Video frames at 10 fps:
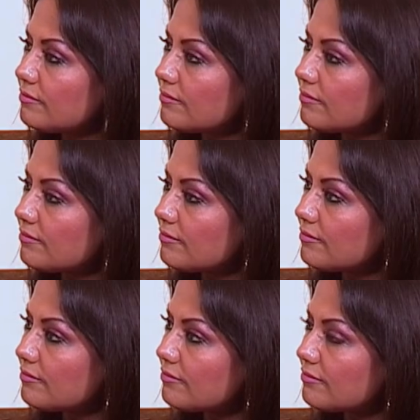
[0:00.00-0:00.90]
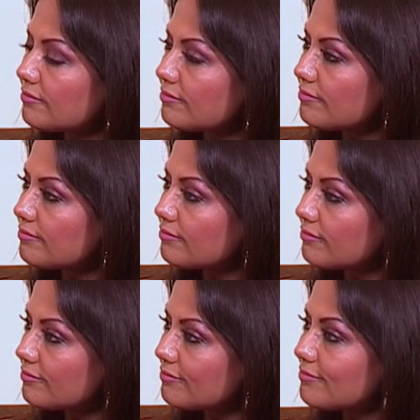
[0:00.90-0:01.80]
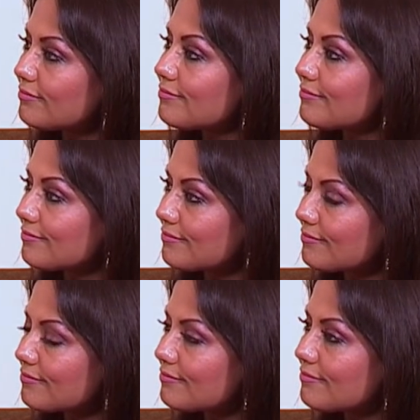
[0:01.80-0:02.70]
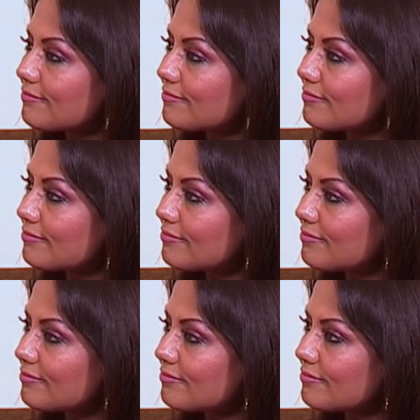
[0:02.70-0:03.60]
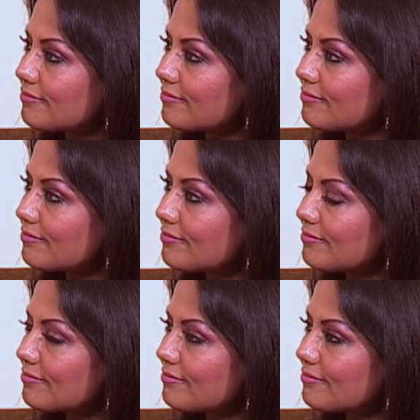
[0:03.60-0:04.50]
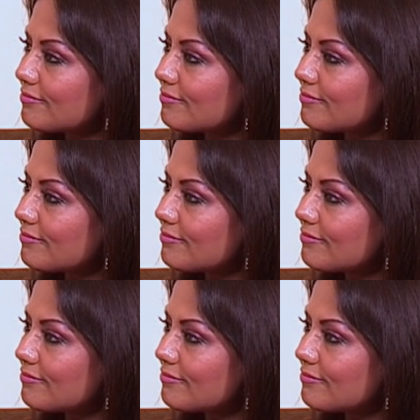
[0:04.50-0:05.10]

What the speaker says: [no speech]